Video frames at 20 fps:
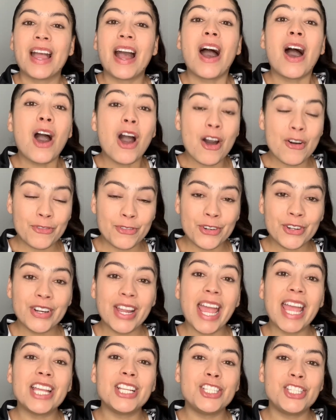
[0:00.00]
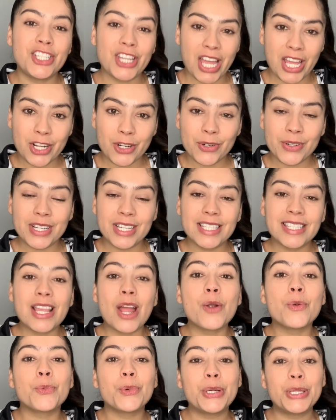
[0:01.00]
Offer a generous
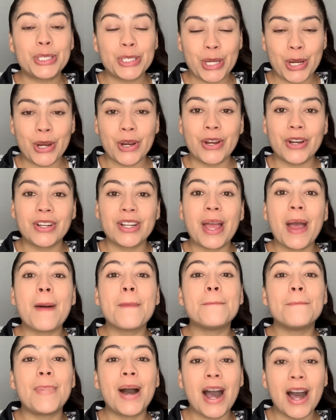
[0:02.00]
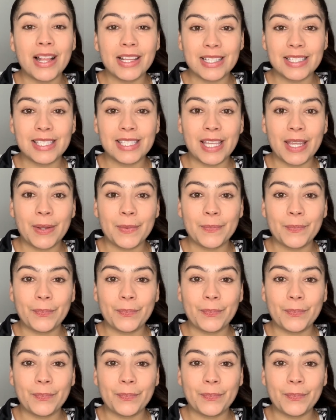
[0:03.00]
return policy.